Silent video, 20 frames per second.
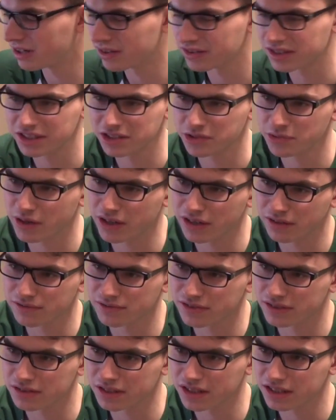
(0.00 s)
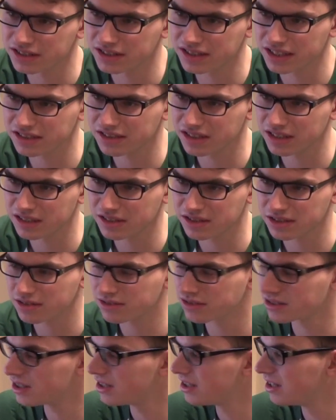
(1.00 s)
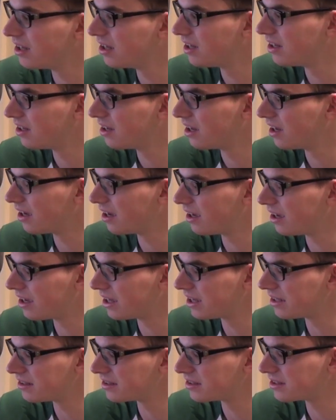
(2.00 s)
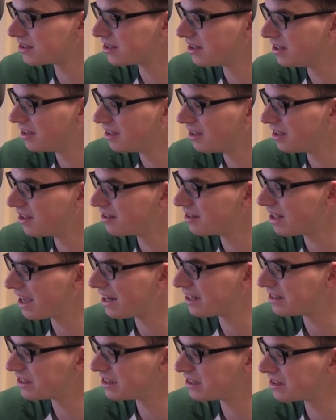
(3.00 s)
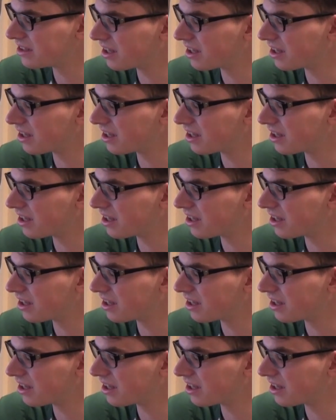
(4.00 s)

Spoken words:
when I was like 12 to like 16 years old, and then it